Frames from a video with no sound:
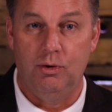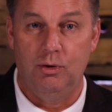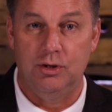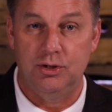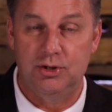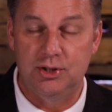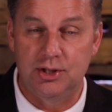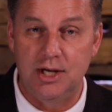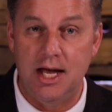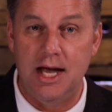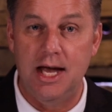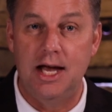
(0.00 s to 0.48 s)
We're
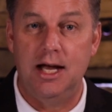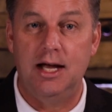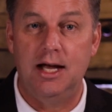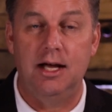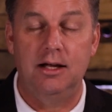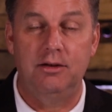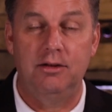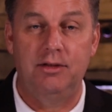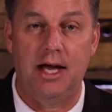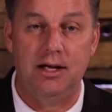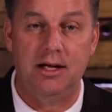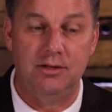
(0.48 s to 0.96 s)

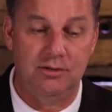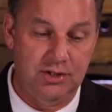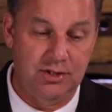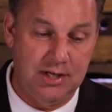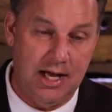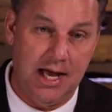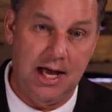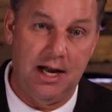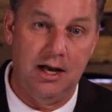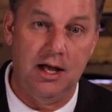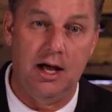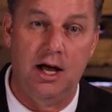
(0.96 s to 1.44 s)
seeing, they
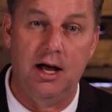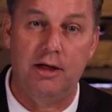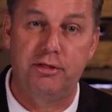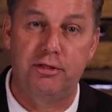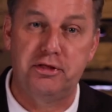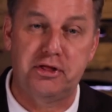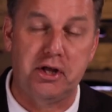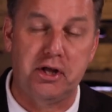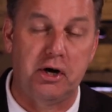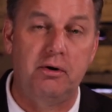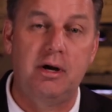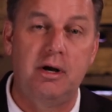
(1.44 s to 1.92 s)
said, a
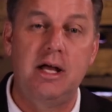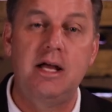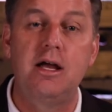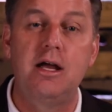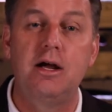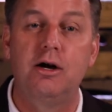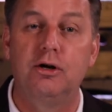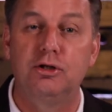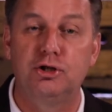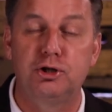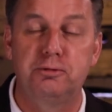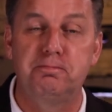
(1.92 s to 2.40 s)

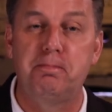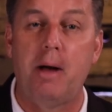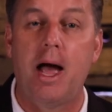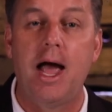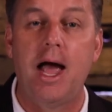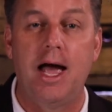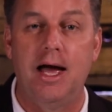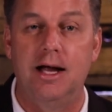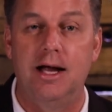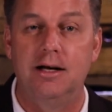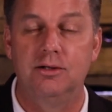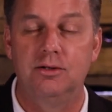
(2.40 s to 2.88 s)
30-year
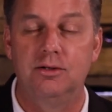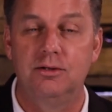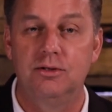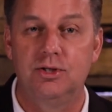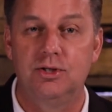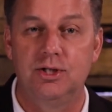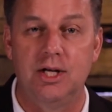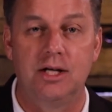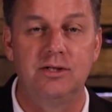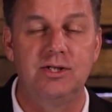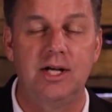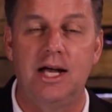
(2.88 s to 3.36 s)
span
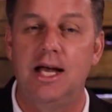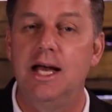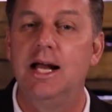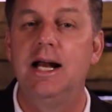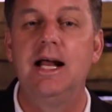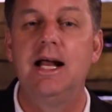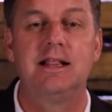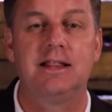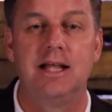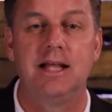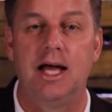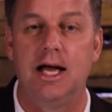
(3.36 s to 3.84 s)
since
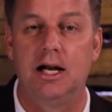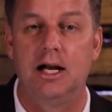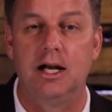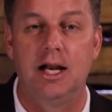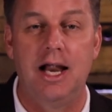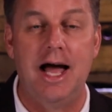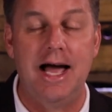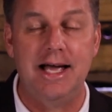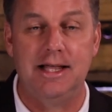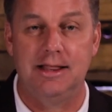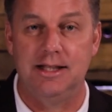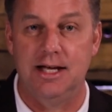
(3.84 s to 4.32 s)
anything
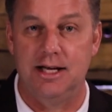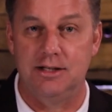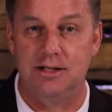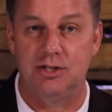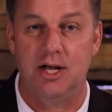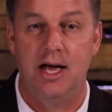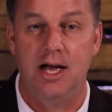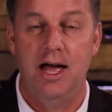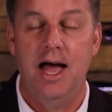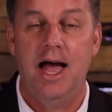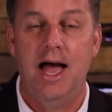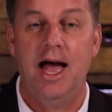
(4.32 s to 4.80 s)
like
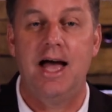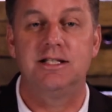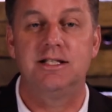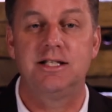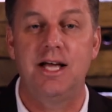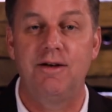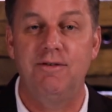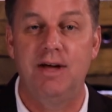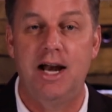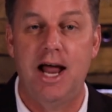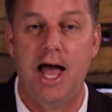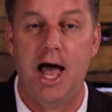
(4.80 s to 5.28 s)
this has
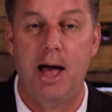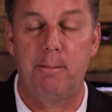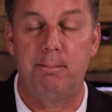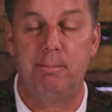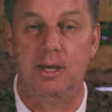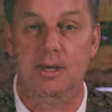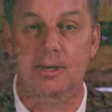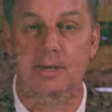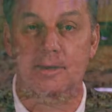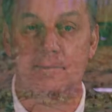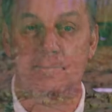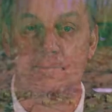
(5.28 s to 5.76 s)
even happened.